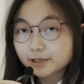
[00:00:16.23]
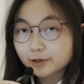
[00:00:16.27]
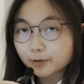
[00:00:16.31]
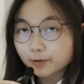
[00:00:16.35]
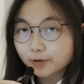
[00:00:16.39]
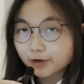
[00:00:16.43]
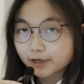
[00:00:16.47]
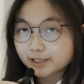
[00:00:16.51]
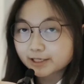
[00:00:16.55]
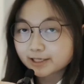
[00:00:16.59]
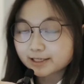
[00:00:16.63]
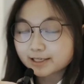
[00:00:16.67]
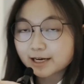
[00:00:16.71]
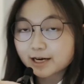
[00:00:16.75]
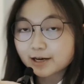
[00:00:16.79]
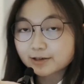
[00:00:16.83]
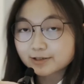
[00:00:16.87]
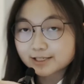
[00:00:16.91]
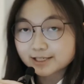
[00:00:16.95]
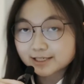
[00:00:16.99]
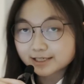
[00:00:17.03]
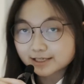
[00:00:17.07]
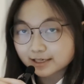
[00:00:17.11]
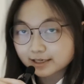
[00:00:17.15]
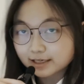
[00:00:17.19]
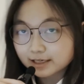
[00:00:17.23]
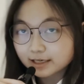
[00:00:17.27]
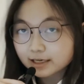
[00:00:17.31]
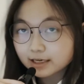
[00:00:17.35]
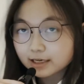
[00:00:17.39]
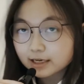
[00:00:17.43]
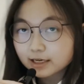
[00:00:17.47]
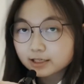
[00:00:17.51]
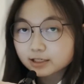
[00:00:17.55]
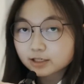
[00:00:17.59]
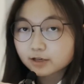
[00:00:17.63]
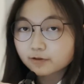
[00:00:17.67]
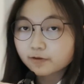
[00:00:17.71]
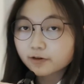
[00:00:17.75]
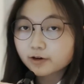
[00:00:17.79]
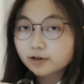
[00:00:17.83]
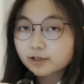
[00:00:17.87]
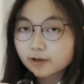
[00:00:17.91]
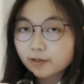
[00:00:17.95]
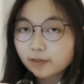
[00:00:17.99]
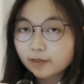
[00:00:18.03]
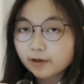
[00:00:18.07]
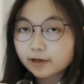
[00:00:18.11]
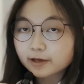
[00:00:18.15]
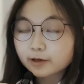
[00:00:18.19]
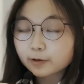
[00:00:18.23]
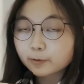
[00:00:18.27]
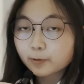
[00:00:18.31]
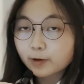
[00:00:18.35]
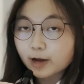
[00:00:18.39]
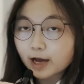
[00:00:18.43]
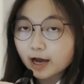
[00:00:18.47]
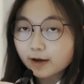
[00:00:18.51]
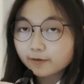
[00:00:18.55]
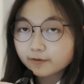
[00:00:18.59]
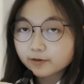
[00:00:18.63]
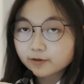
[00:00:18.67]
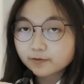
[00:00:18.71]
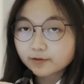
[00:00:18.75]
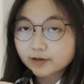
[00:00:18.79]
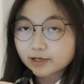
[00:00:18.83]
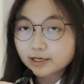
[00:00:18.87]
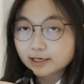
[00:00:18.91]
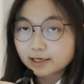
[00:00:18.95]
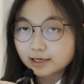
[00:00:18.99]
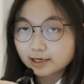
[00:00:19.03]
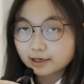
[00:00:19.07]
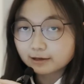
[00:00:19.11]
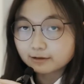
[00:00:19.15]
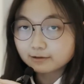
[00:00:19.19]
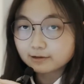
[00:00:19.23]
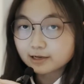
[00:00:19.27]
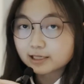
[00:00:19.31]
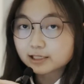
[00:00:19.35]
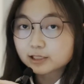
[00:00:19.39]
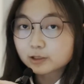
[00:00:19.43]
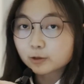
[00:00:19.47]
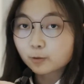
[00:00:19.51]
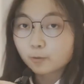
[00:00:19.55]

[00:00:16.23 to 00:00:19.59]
the question how to study, the first thing we have to figure out is